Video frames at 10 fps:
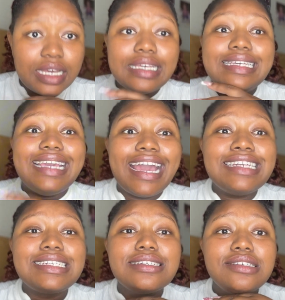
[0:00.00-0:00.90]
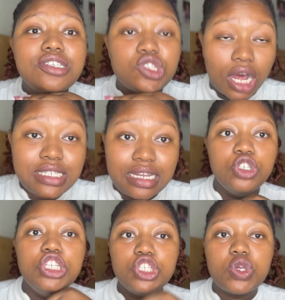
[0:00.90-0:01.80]
Get started. You
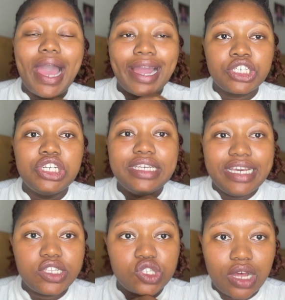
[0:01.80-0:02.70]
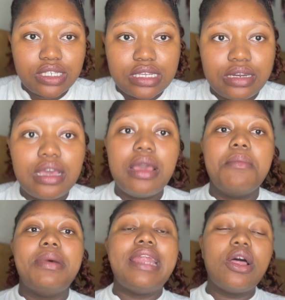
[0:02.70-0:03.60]
need to actually get started.
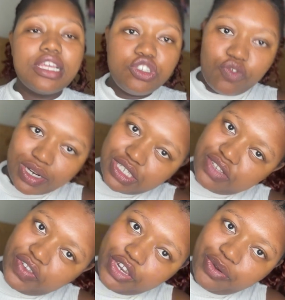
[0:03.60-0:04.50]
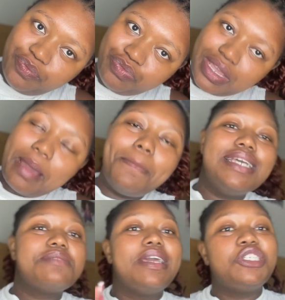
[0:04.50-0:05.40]
But now that you've watched this video,
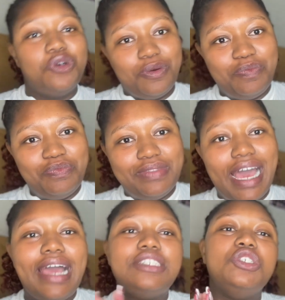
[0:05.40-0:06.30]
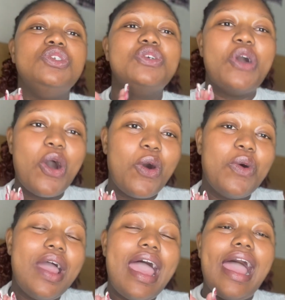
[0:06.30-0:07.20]
please make sure that you
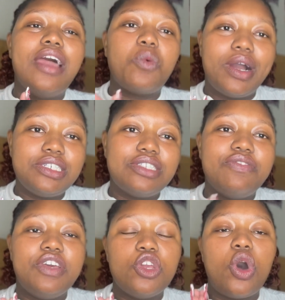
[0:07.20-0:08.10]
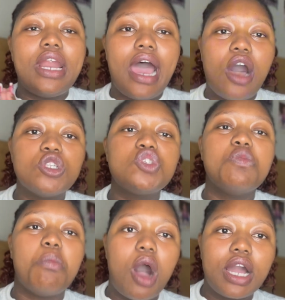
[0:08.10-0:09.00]
go and watch the video on how to
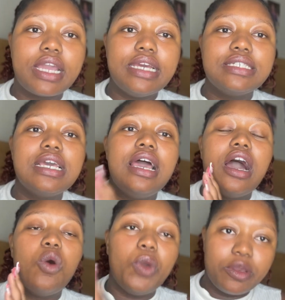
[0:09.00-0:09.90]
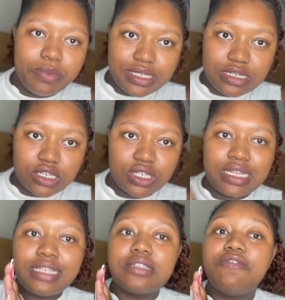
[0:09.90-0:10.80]
market a wig business, because
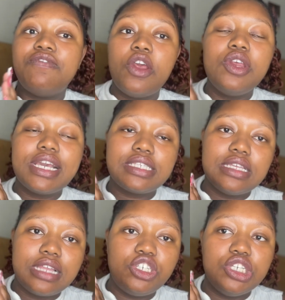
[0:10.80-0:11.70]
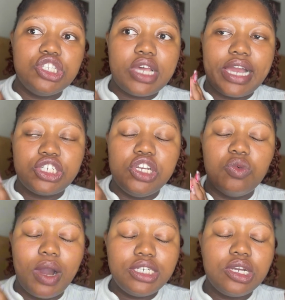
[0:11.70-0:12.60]
that's the very next thing that you need to actually
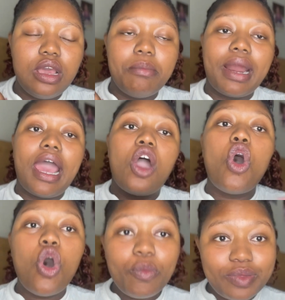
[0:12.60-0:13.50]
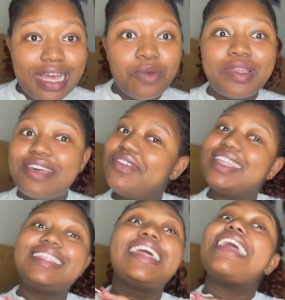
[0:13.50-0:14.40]
watch. But I hope that with
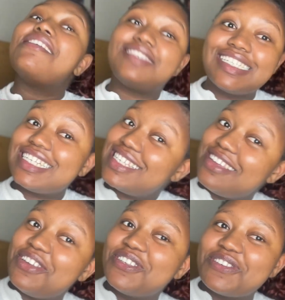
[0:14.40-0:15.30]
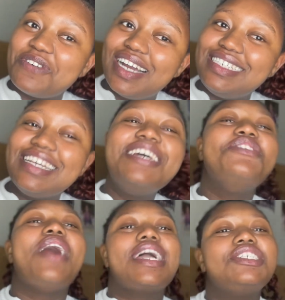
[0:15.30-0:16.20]
everything that I have suggested you to watch,
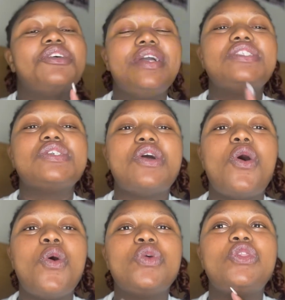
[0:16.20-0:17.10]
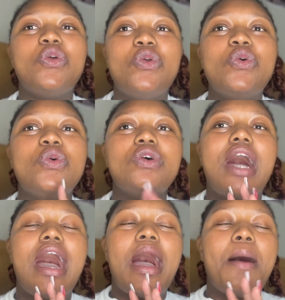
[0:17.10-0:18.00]
you're actually going to go through
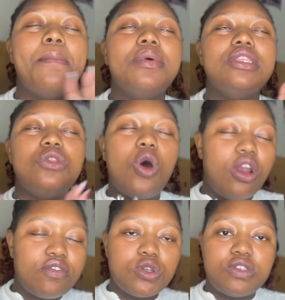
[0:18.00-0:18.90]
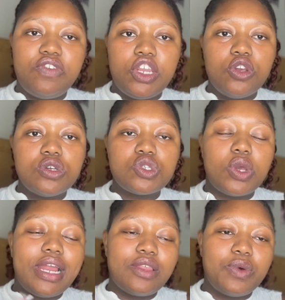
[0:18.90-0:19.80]
all of those videos. So
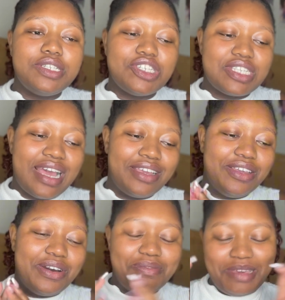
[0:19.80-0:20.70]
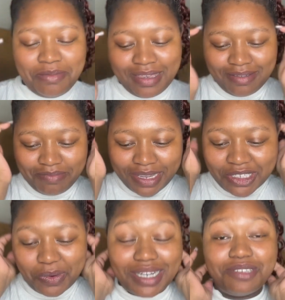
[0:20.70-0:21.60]
in other words, just like, maybe binge
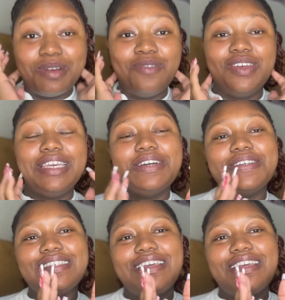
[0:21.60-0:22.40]
watch my videos,